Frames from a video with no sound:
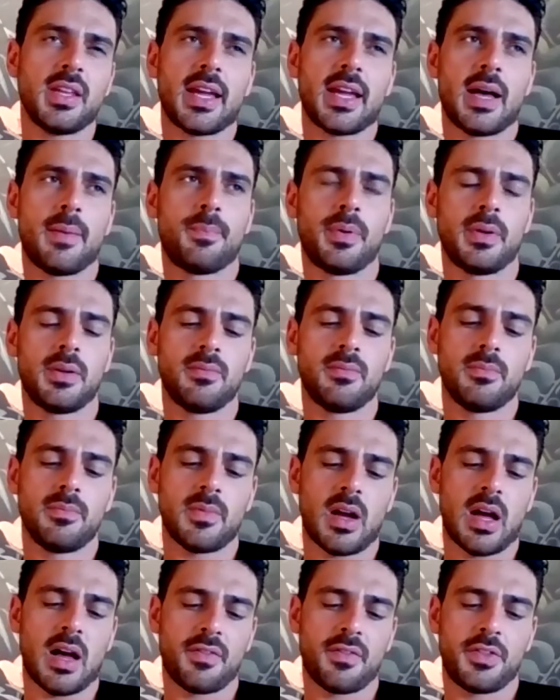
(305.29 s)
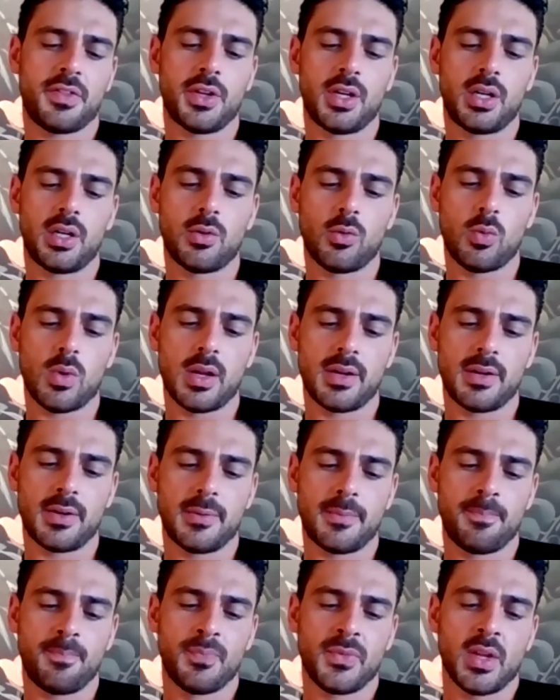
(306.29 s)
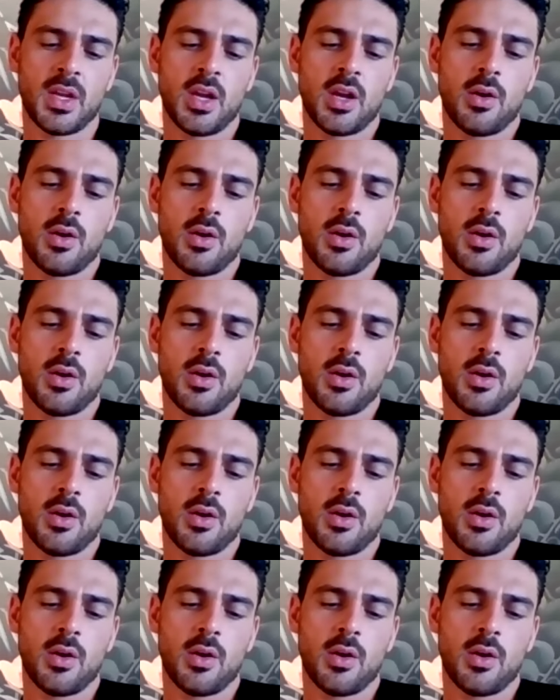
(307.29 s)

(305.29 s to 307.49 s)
happened after one